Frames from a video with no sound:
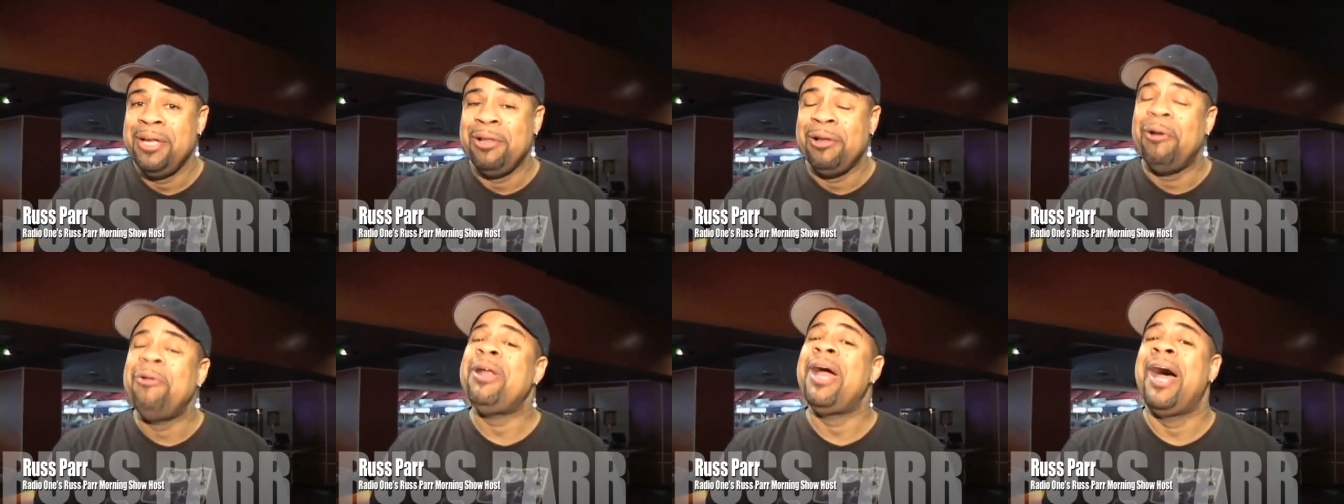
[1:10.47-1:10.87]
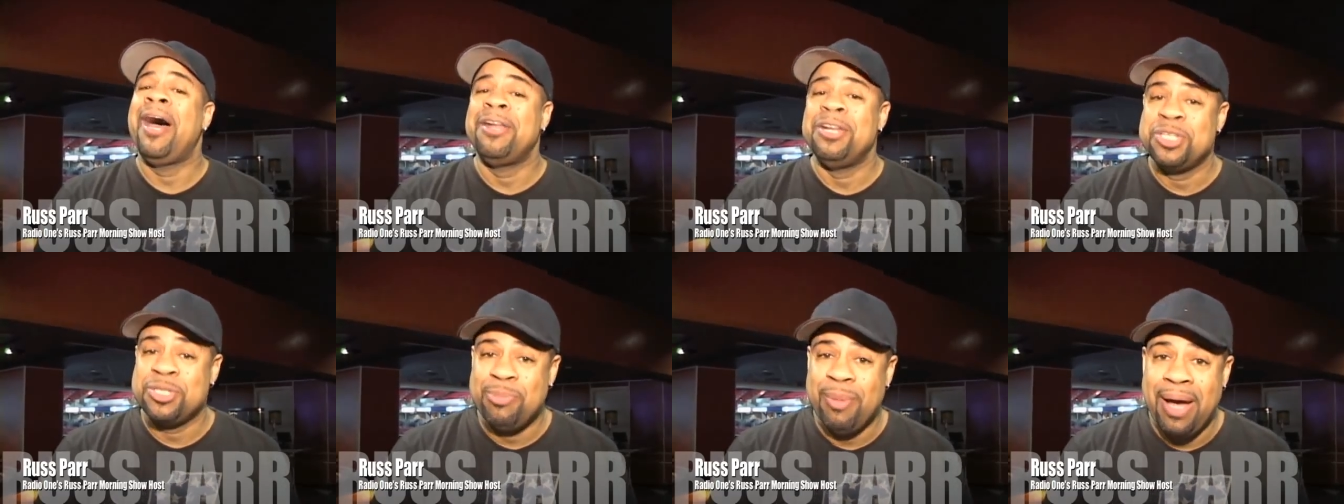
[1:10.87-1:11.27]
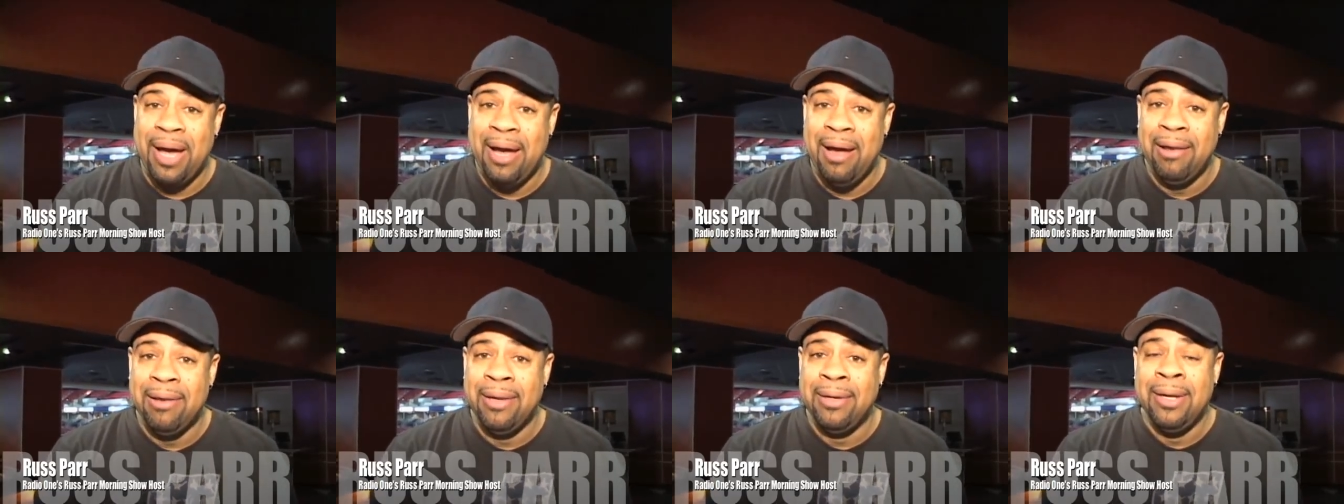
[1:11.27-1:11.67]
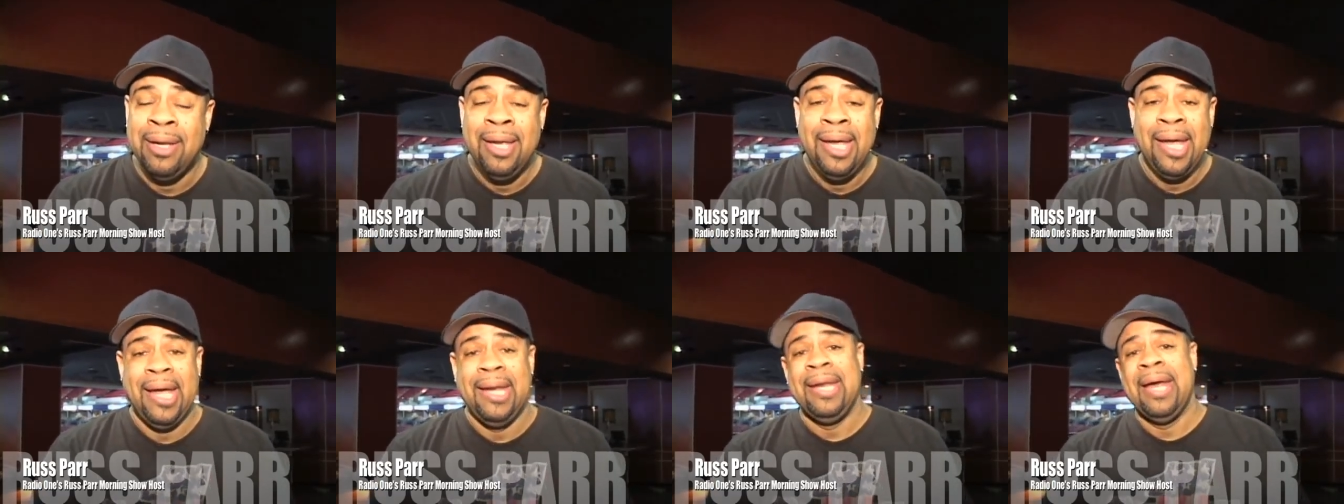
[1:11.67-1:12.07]
learn how to smile and,
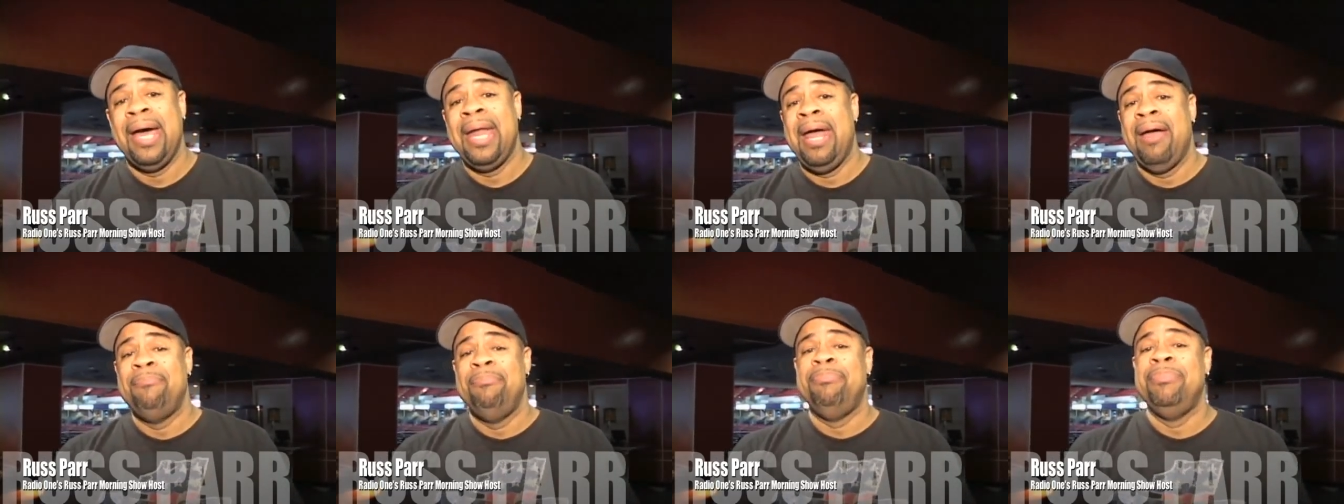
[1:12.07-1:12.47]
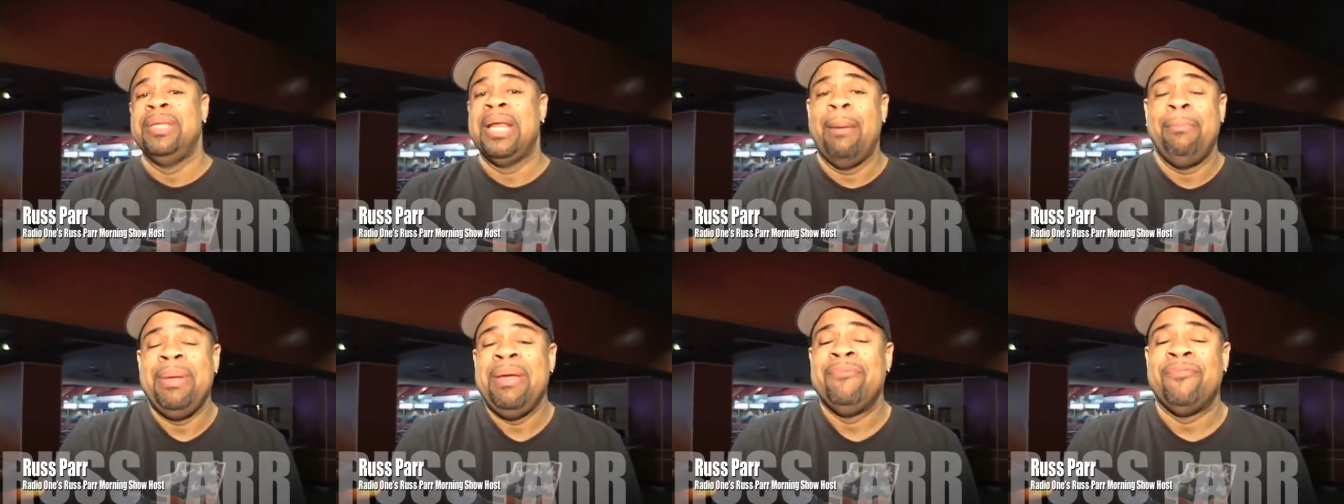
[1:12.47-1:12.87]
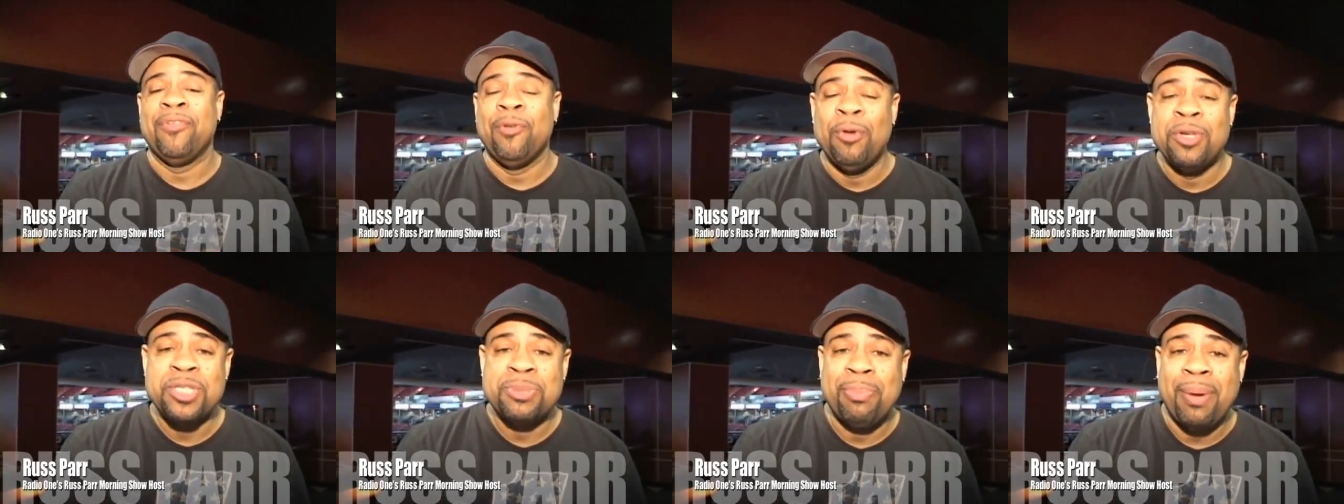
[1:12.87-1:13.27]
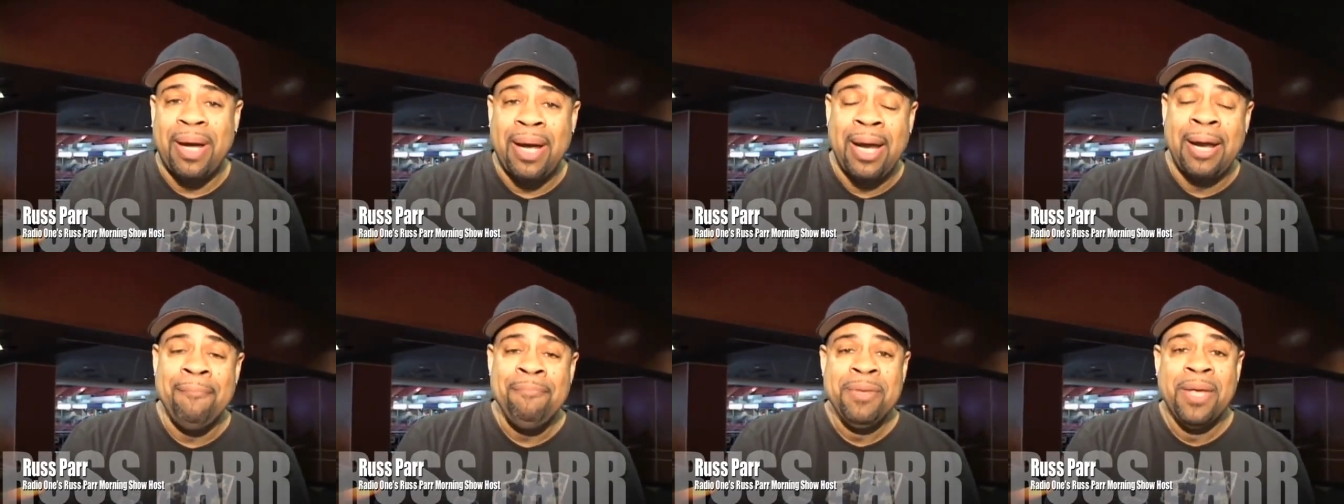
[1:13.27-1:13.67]
and not have not be influenced
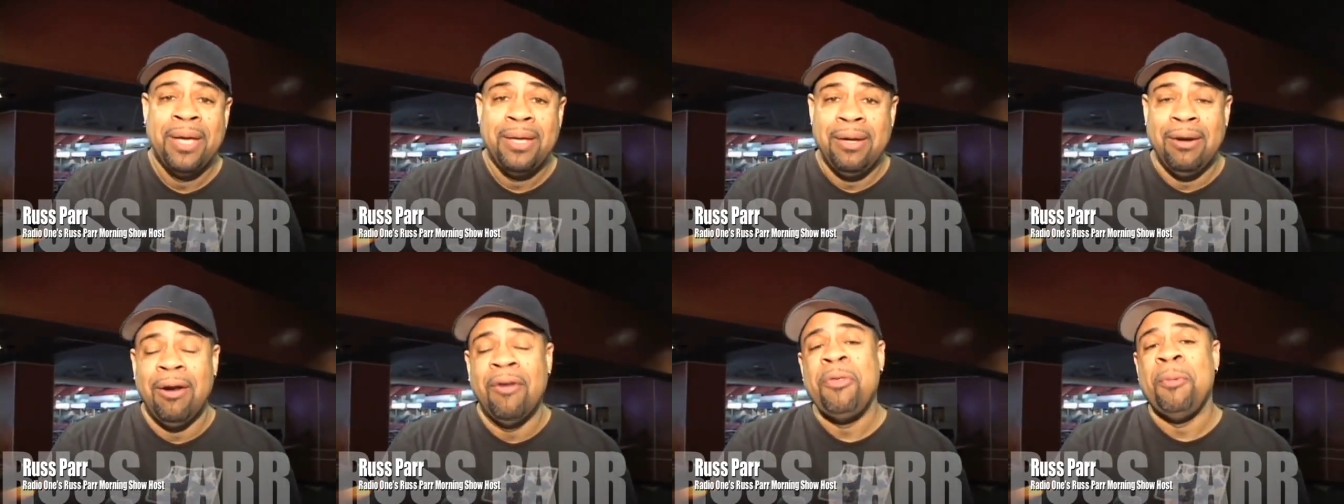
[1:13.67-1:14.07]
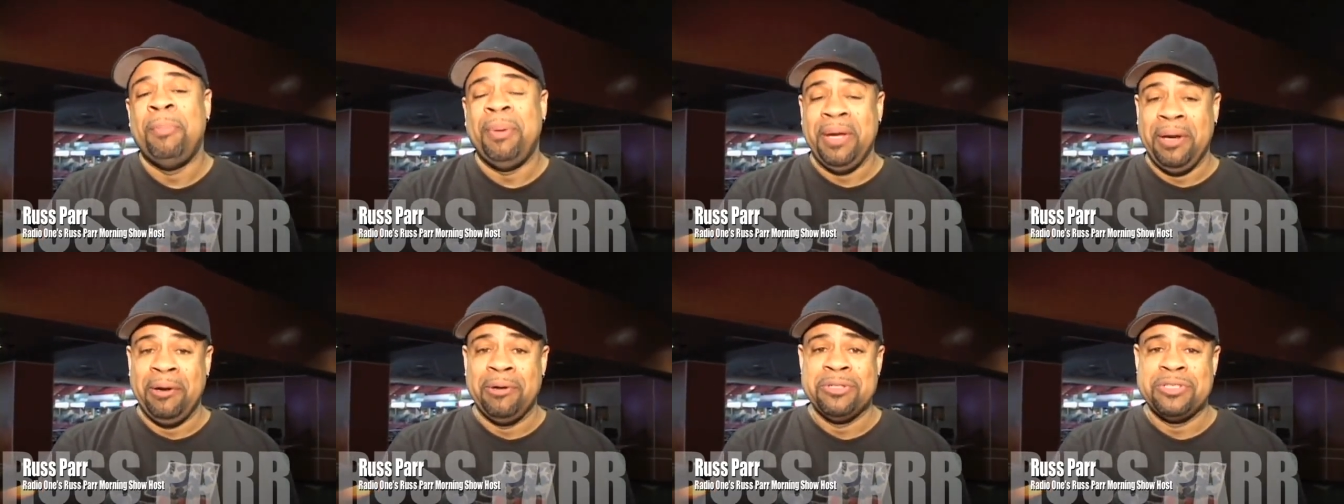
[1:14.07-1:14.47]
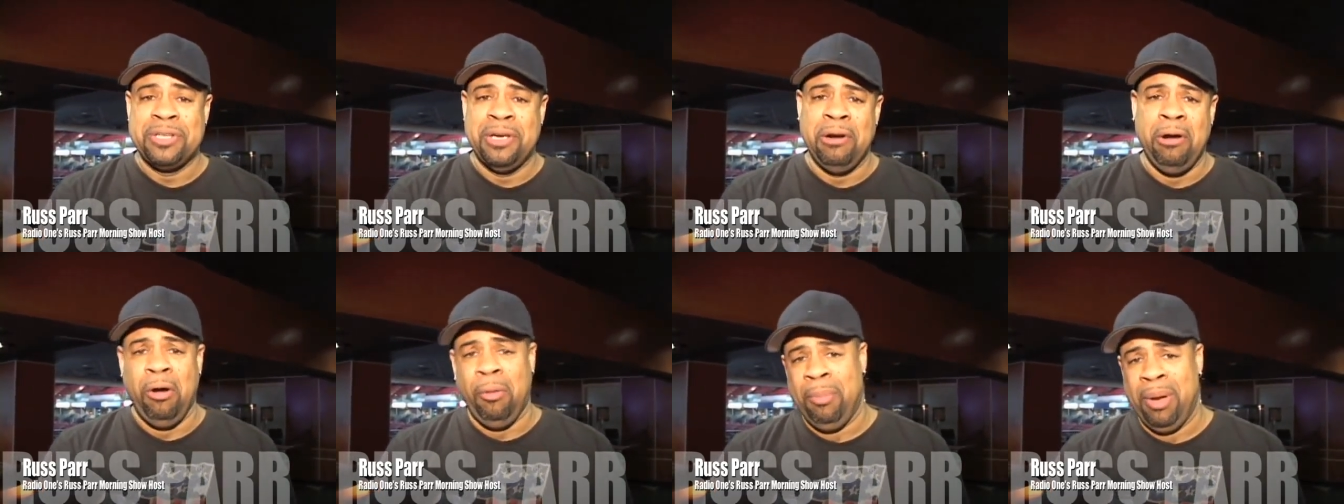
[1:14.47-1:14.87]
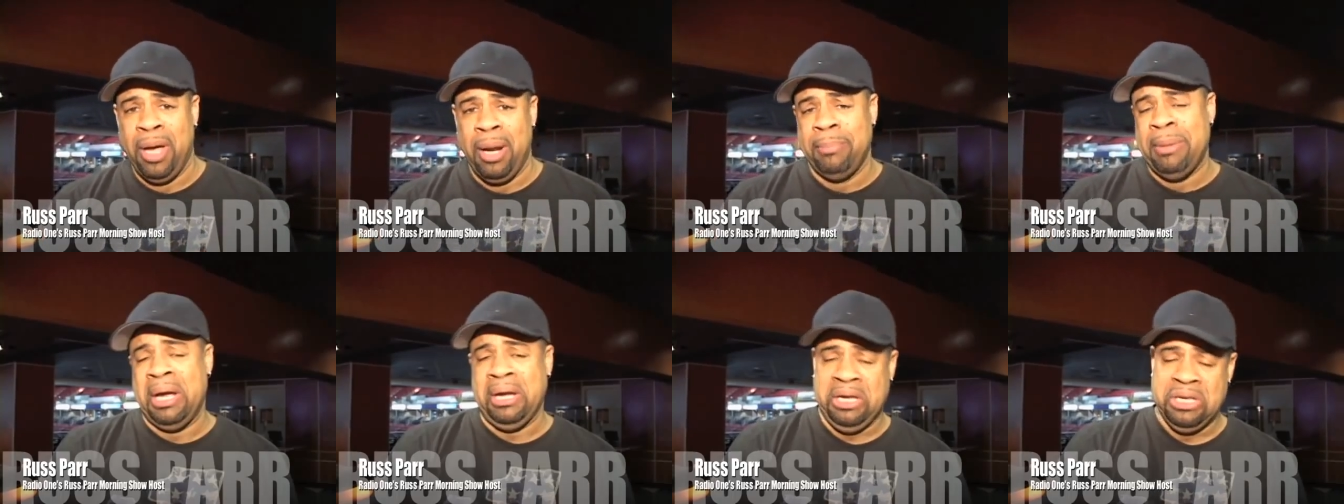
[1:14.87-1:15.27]
by your other peers saying, oh man,
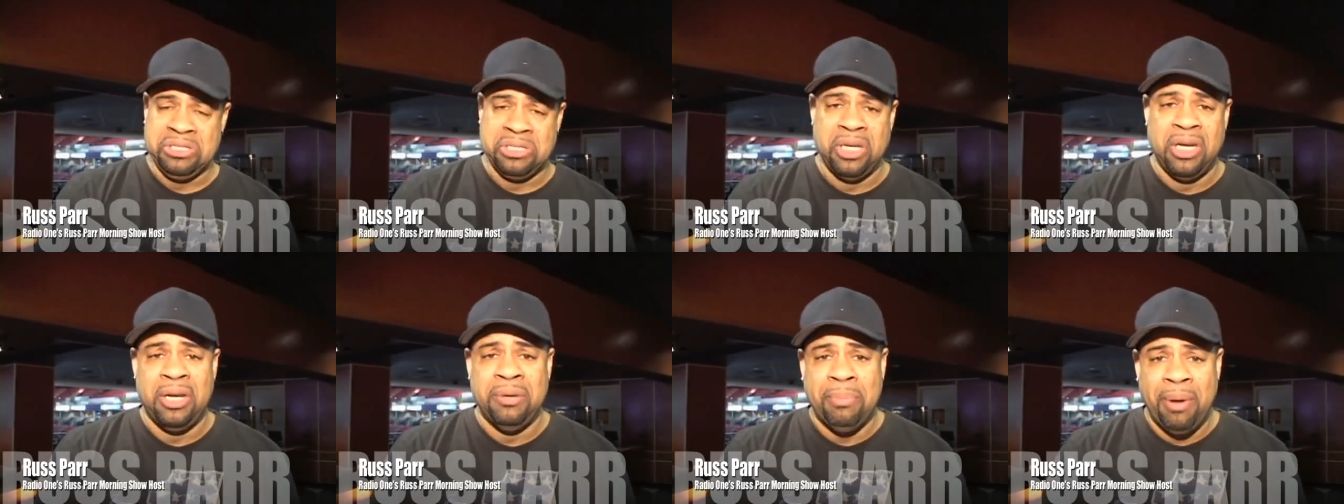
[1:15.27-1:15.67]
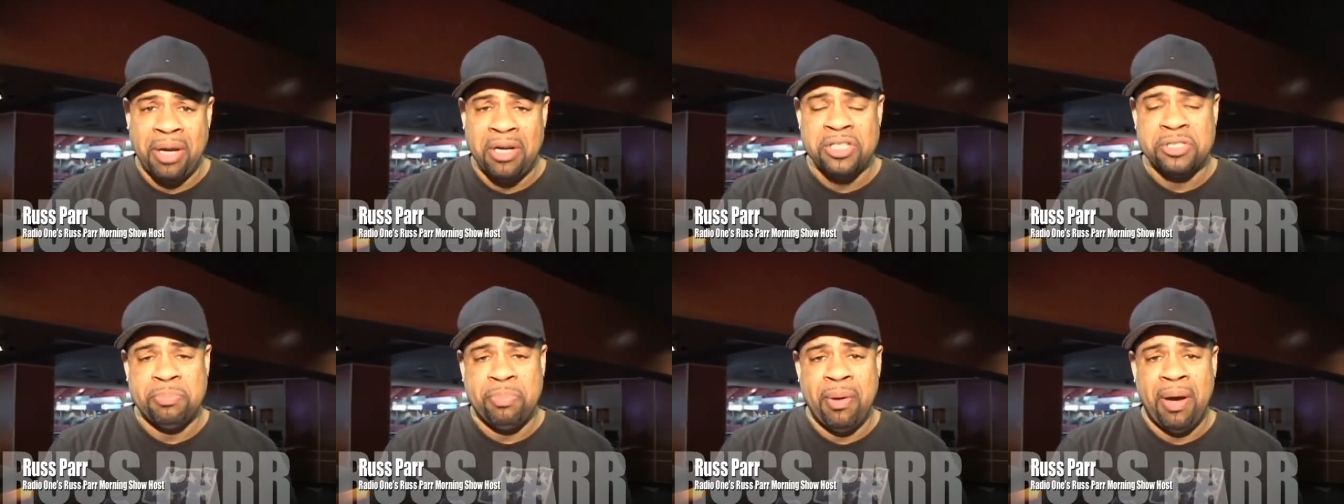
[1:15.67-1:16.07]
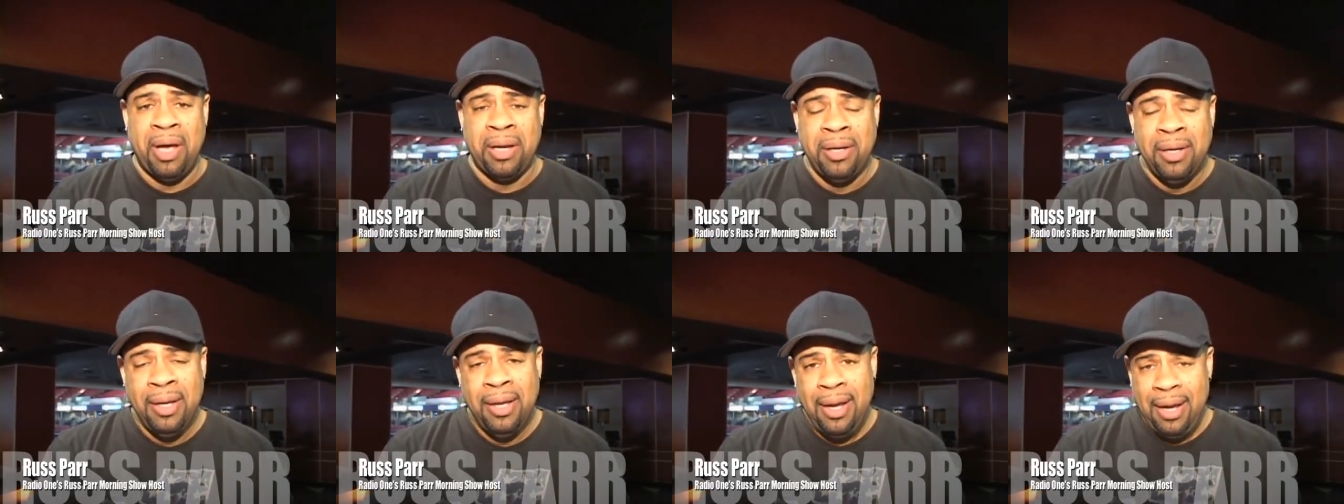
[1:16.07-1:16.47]
I'm not kissing anybody's butt.